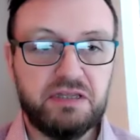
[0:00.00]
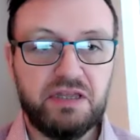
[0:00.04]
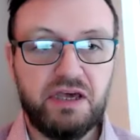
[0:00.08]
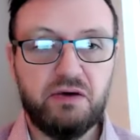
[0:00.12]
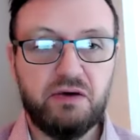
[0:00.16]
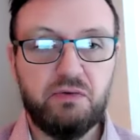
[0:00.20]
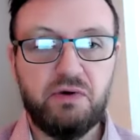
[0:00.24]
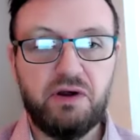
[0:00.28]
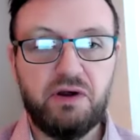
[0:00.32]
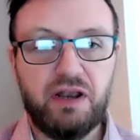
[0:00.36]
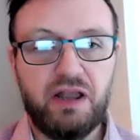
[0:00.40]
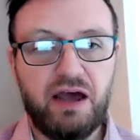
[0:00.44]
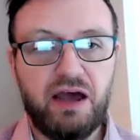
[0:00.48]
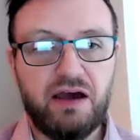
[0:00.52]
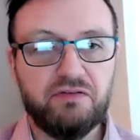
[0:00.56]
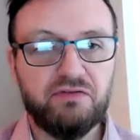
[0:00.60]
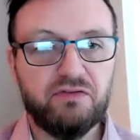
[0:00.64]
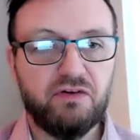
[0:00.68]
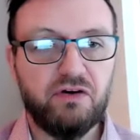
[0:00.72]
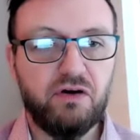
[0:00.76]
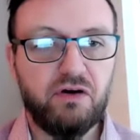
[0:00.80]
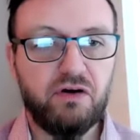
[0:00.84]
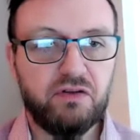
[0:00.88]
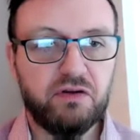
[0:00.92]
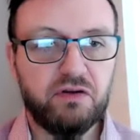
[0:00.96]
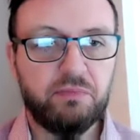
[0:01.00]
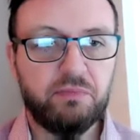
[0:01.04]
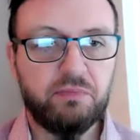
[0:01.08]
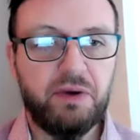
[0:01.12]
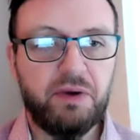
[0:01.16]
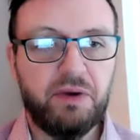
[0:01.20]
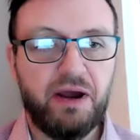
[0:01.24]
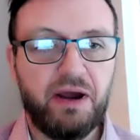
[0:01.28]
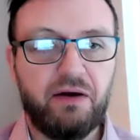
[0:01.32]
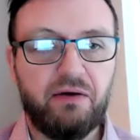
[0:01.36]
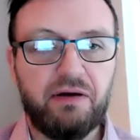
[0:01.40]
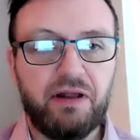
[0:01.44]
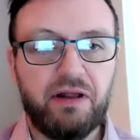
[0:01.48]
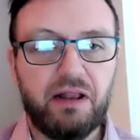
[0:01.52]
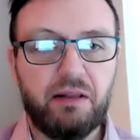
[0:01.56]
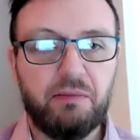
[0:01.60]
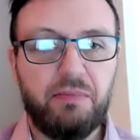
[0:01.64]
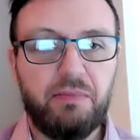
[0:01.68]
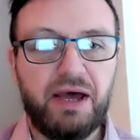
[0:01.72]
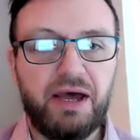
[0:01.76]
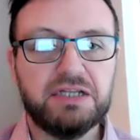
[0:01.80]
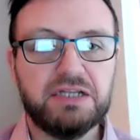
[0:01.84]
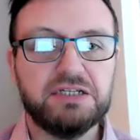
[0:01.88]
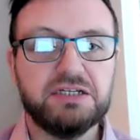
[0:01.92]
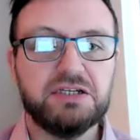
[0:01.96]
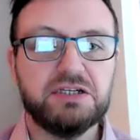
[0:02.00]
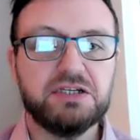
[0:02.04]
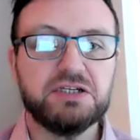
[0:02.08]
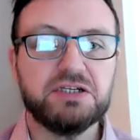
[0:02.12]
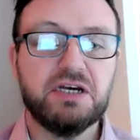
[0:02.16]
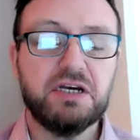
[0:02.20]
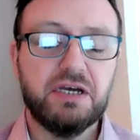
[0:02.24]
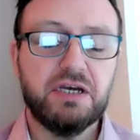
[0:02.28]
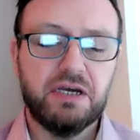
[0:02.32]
They will have other parallel matters.